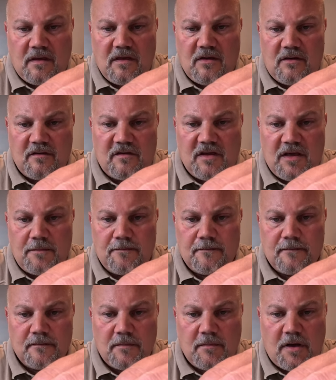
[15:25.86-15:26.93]
gills in,
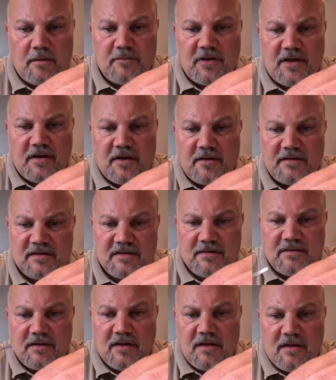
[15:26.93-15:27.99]
I'm gonna
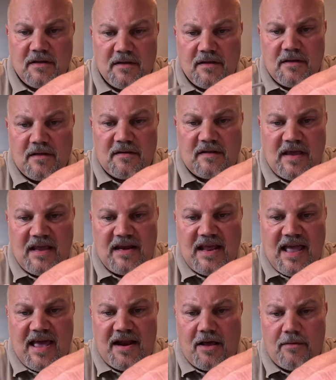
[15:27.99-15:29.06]
tighten
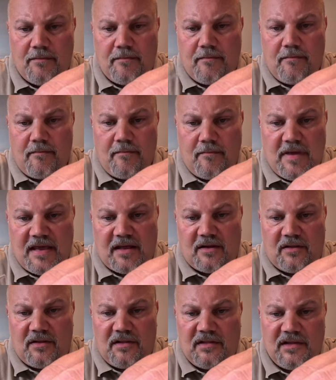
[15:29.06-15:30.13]
the head up, make it
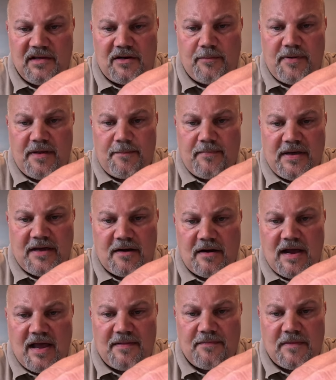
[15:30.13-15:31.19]
a little bit
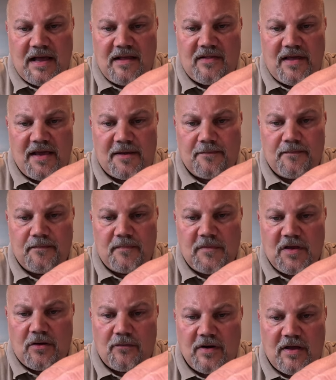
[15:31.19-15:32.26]
bigger. I, I like,
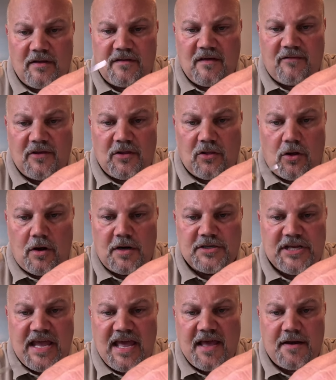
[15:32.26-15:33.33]
you know, relatively
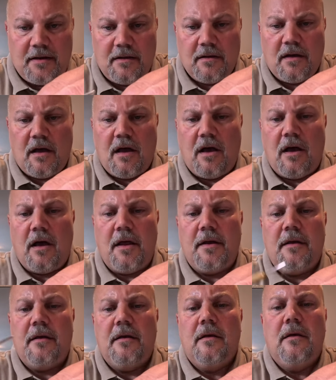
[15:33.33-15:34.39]
large head
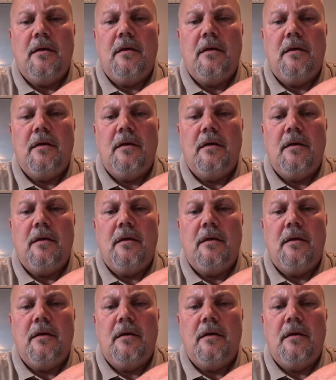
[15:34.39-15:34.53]
on